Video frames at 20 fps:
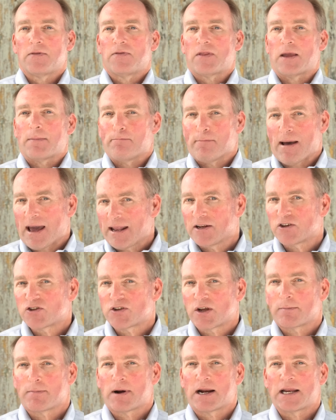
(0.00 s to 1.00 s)
They manage
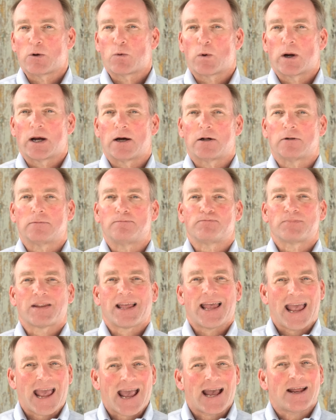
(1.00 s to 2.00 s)
their money well.
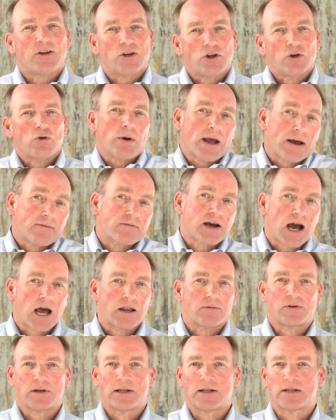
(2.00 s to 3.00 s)
And you have
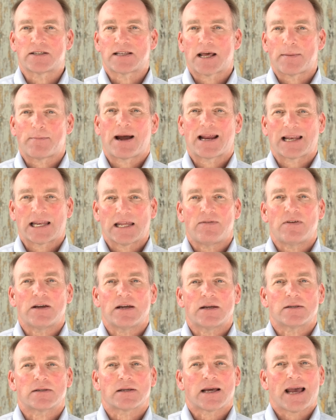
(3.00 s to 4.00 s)
confidence that by
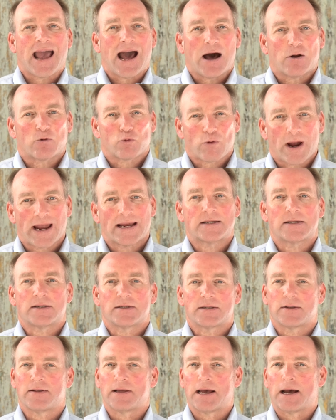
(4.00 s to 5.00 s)
leaving it outright
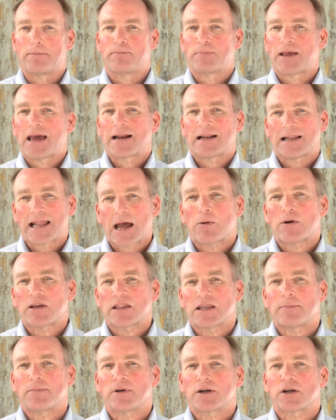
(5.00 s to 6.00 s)
to them and
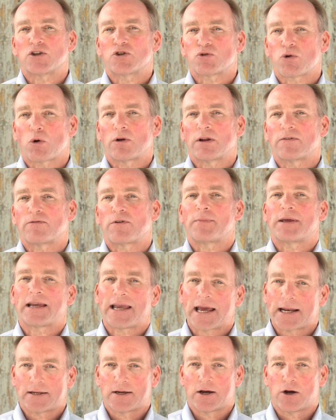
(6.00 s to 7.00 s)
allowing them to control it from the
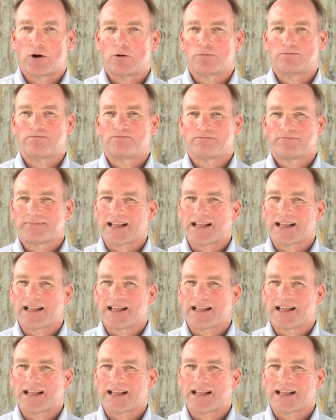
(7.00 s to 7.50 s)
get-go,